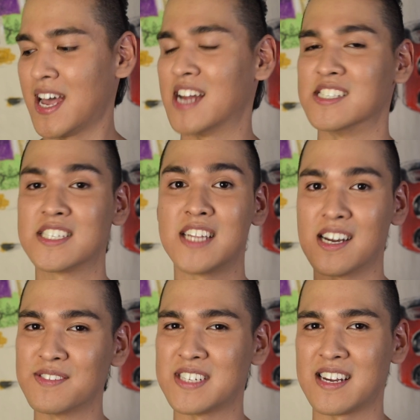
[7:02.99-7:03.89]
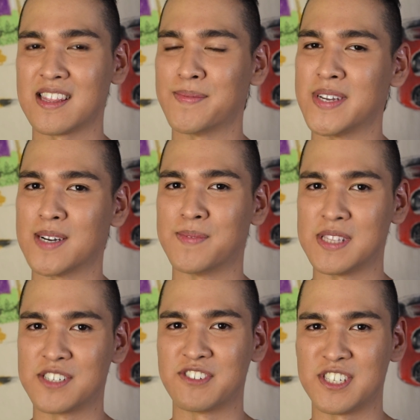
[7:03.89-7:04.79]
And instead of setting the makeup
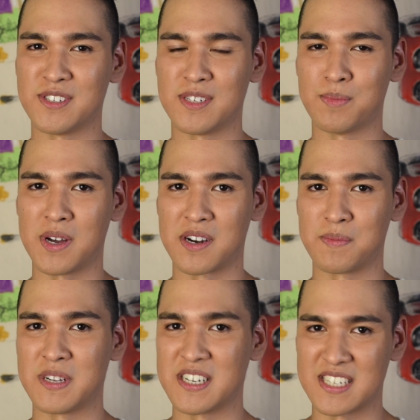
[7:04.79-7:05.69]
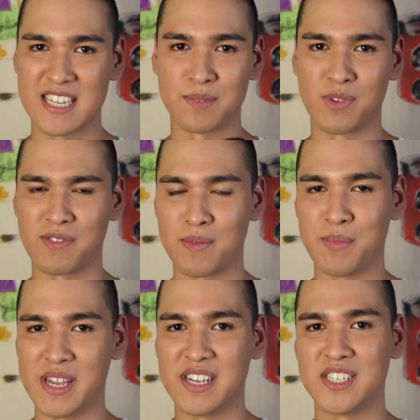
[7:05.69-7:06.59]
with the translucent powder, because it has more of a
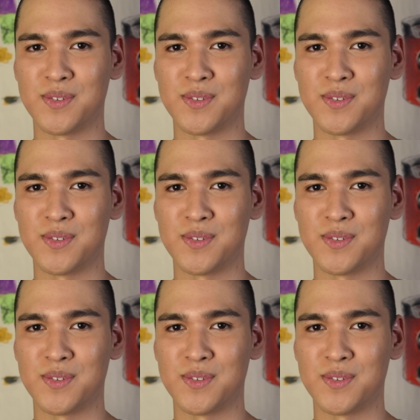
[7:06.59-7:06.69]
beige,